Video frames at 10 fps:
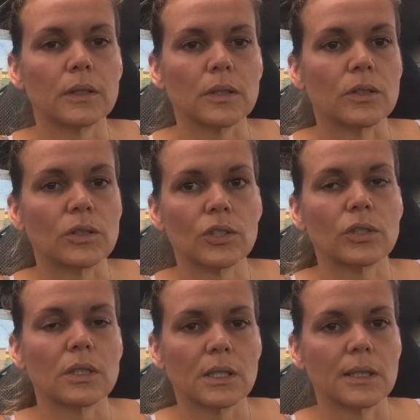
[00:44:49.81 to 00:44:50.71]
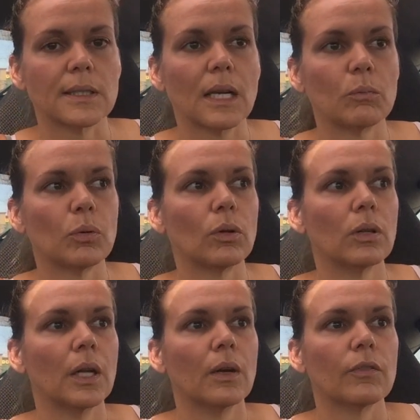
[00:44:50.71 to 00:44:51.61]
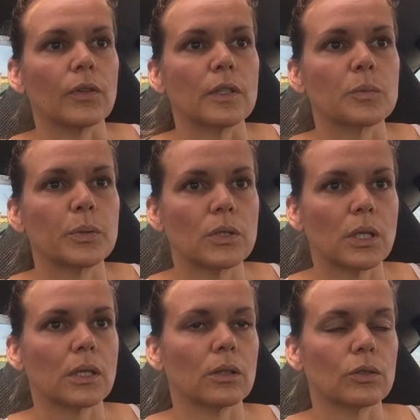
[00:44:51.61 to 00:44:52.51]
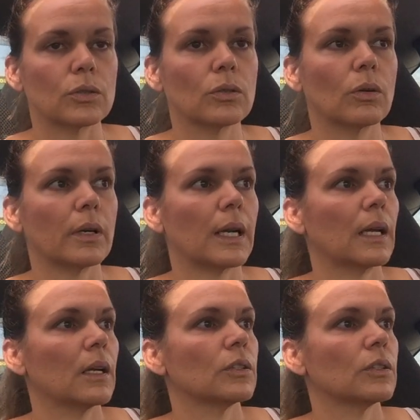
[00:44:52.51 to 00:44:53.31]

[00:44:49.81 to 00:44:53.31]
This is just an example for this particular story.